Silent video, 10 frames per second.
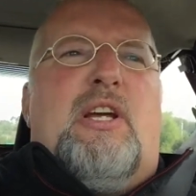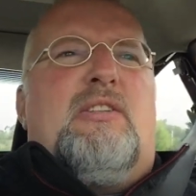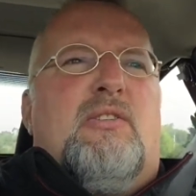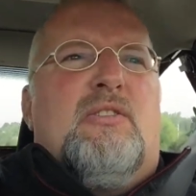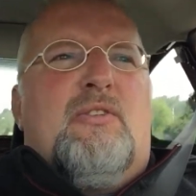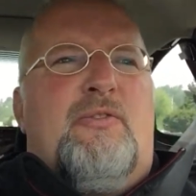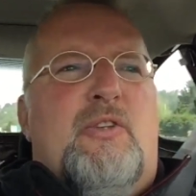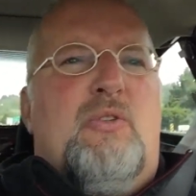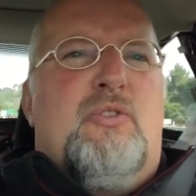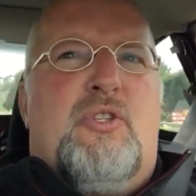that on the
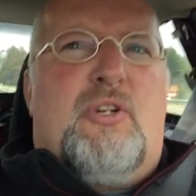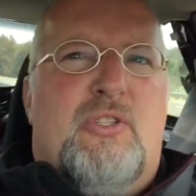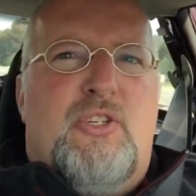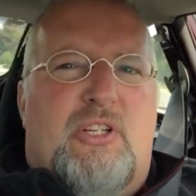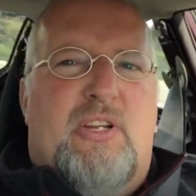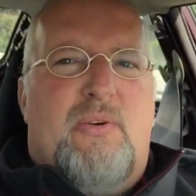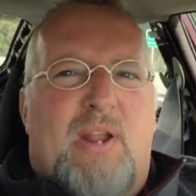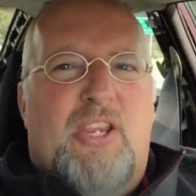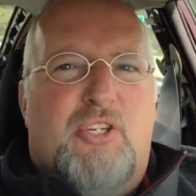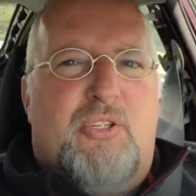future
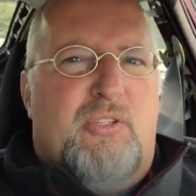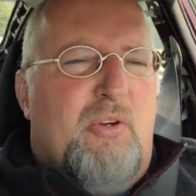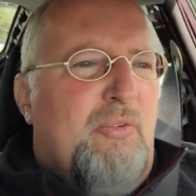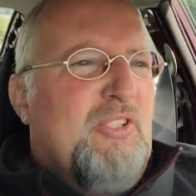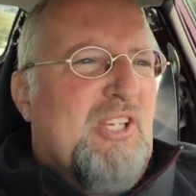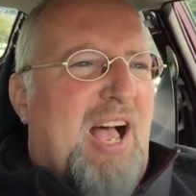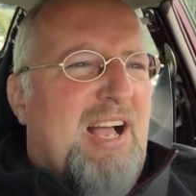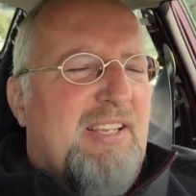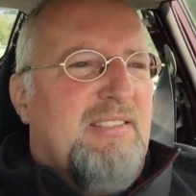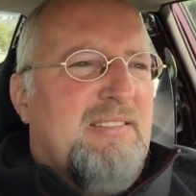generation of
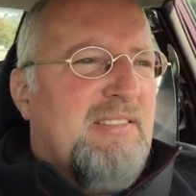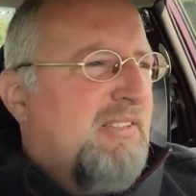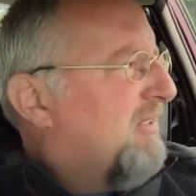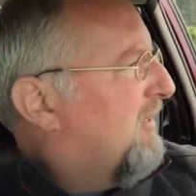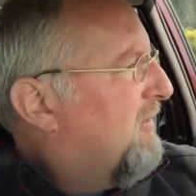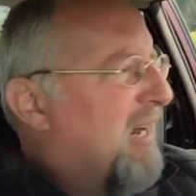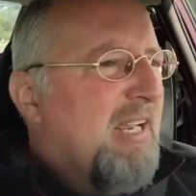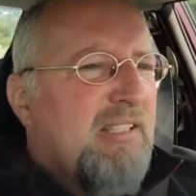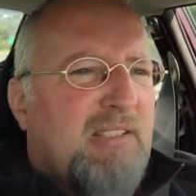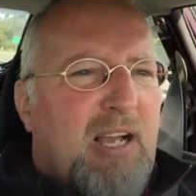SCIONs,
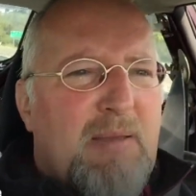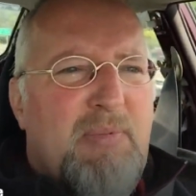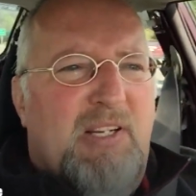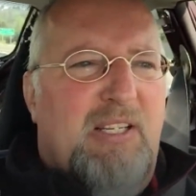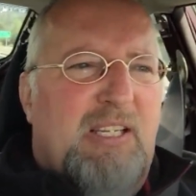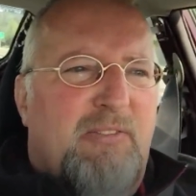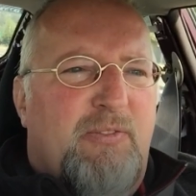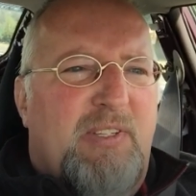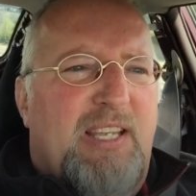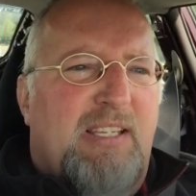right? I
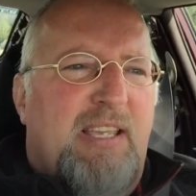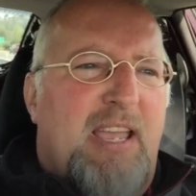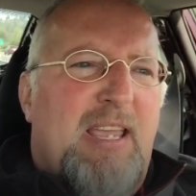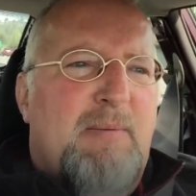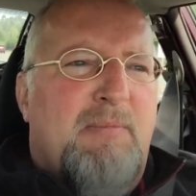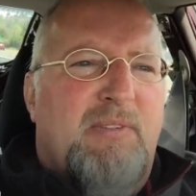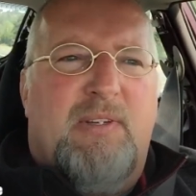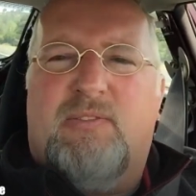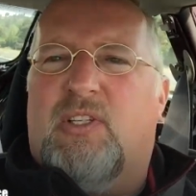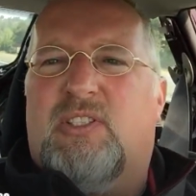believe they came
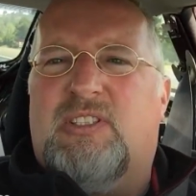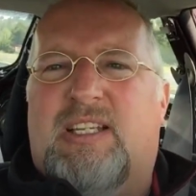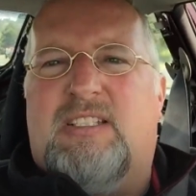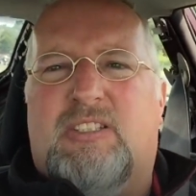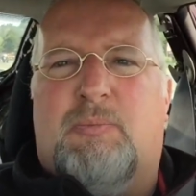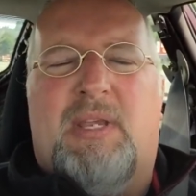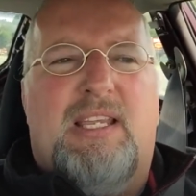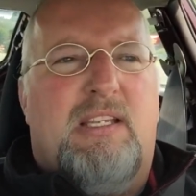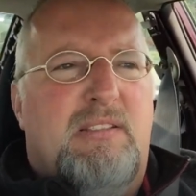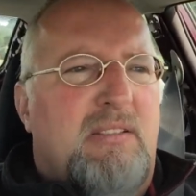with the
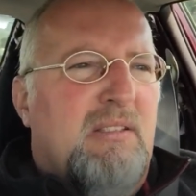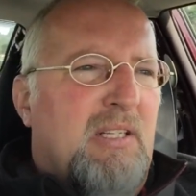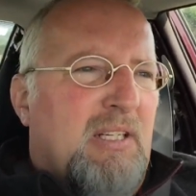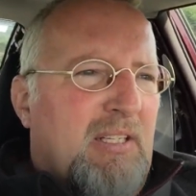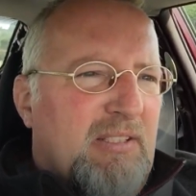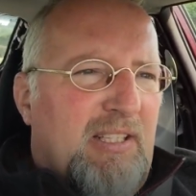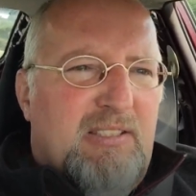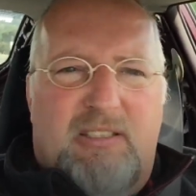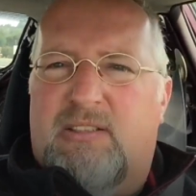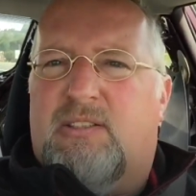6-speed.
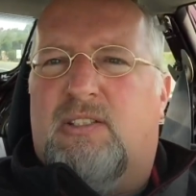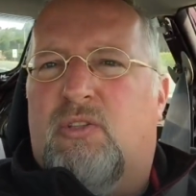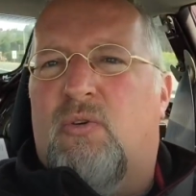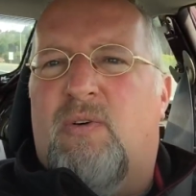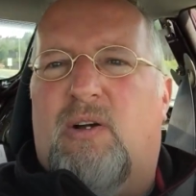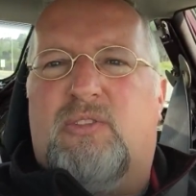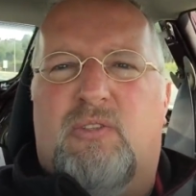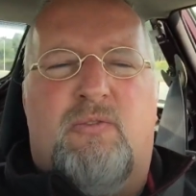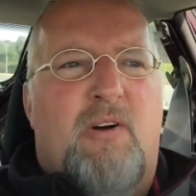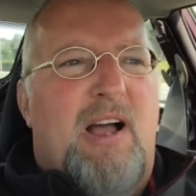This is the
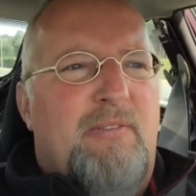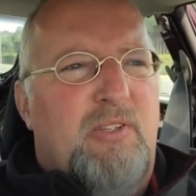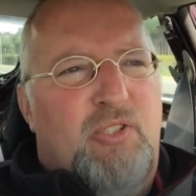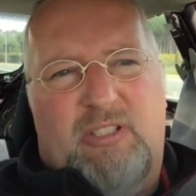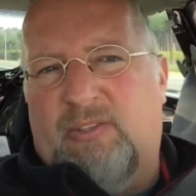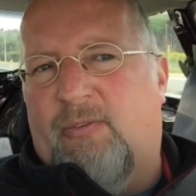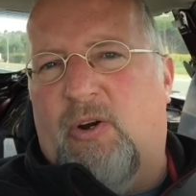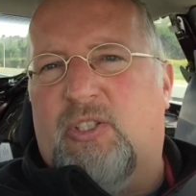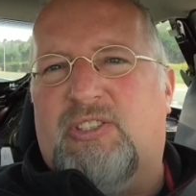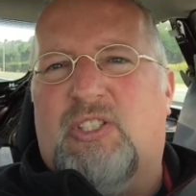2005, which is
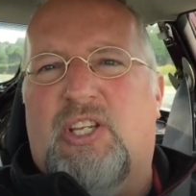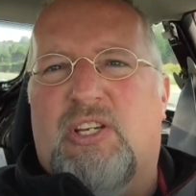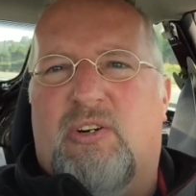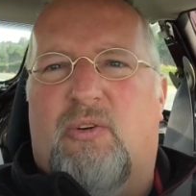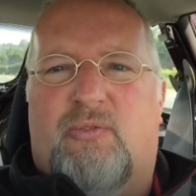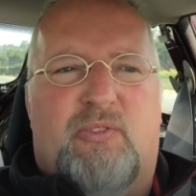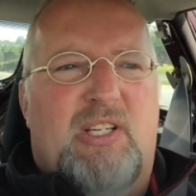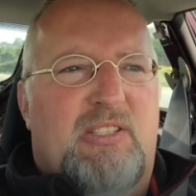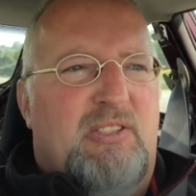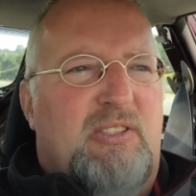first year of
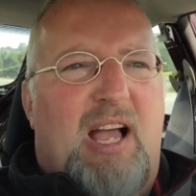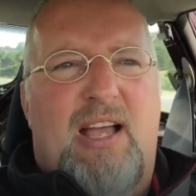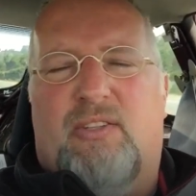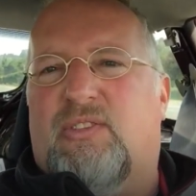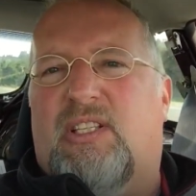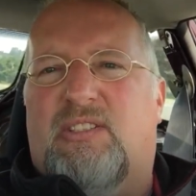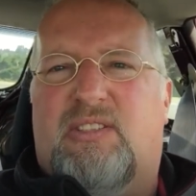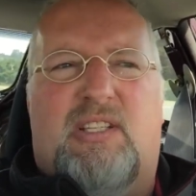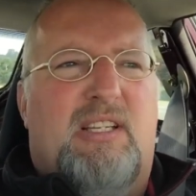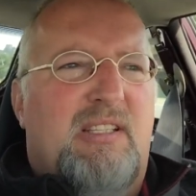this SCION
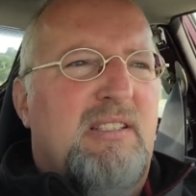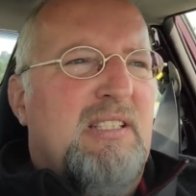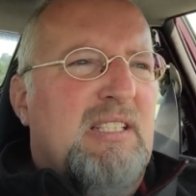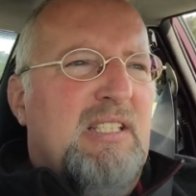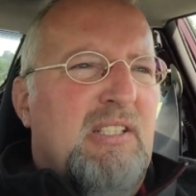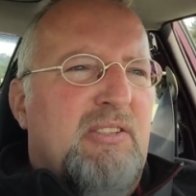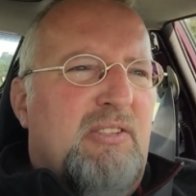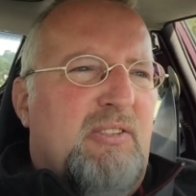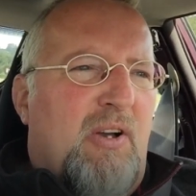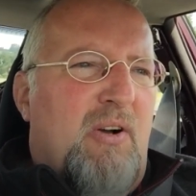TC.
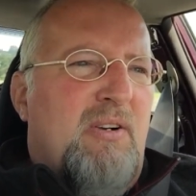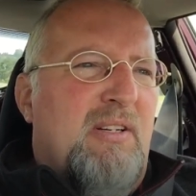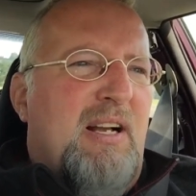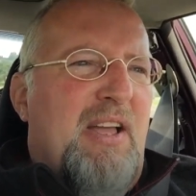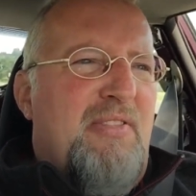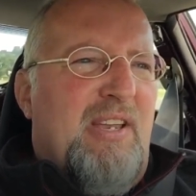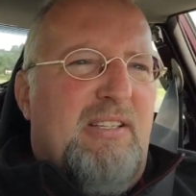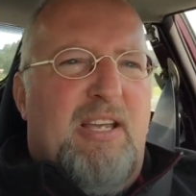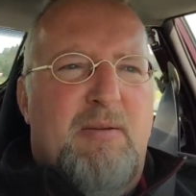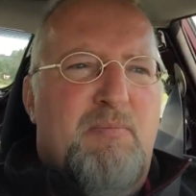So I
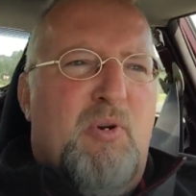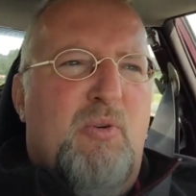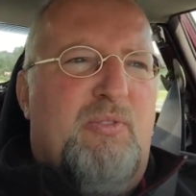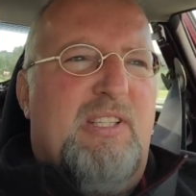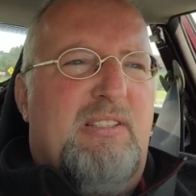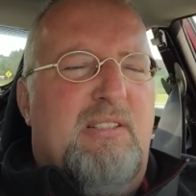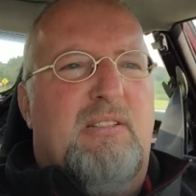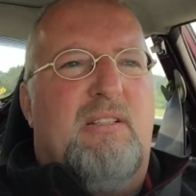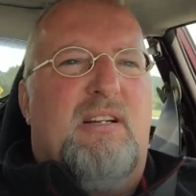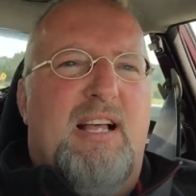think they improved it
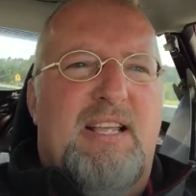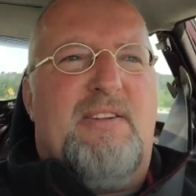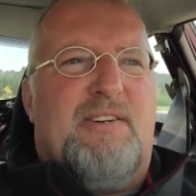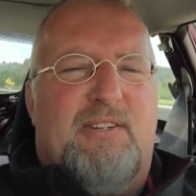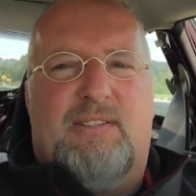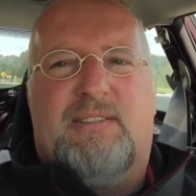later.